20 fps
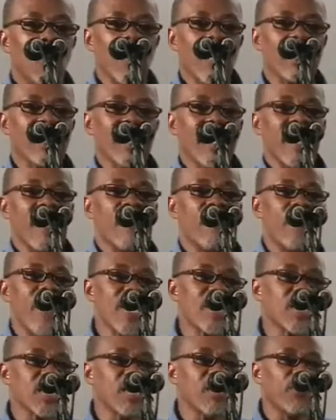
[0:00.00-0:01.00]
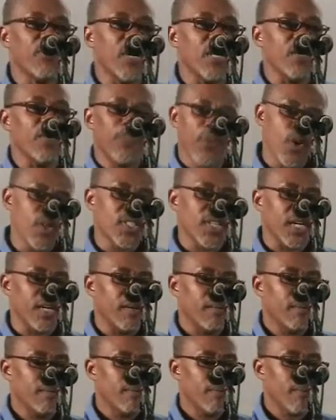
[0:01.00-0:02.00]
with a vision for the
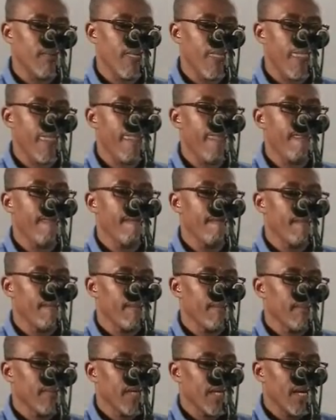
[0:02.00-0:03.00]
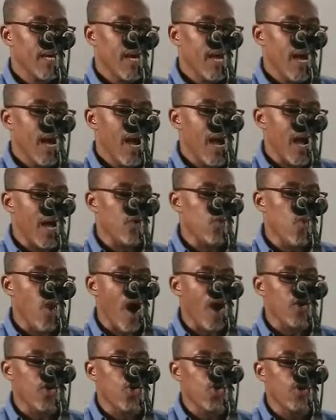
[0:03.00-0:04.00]
future, and
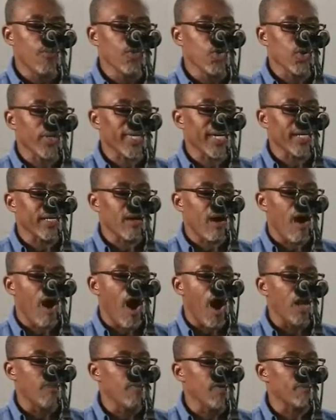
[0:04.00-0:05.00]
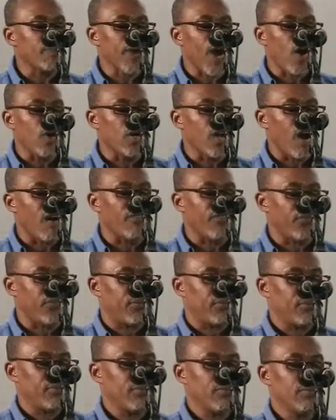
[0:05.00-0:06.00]
one whom you can all be proud of
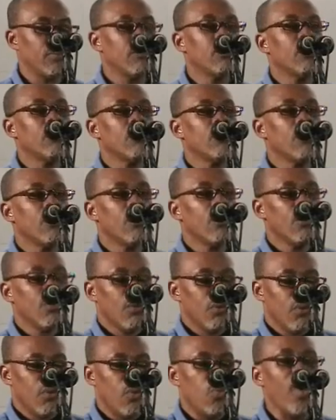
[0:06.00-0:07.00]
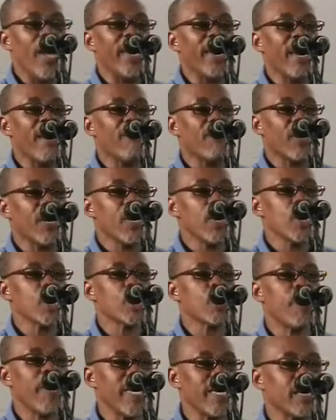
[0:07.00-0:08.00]
whenever he
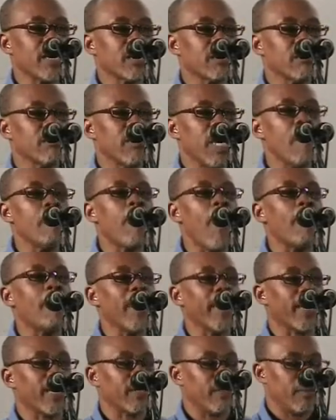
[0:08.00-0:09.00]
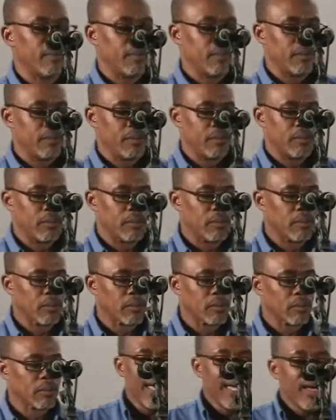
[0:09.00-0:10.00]
speaks in public.
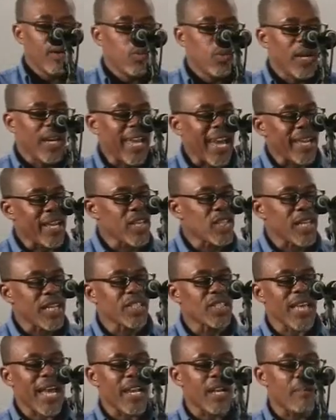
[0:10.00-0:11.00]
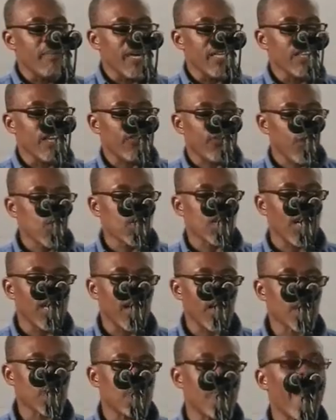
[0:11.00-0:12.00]
Ladies and gentlemen, the future
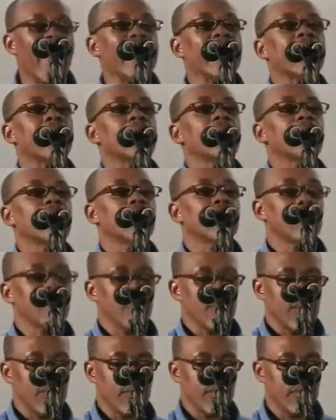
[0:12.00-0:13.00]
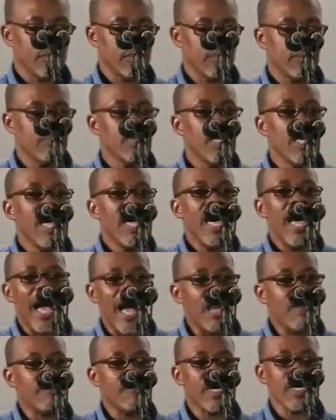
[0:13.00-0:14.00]
looks bright.
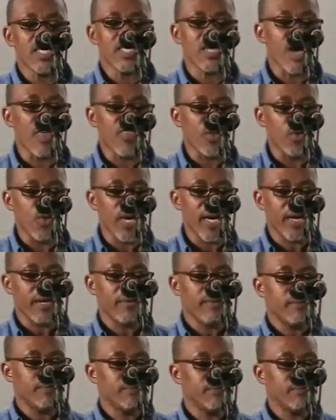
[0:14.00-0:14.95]
Help is on the way.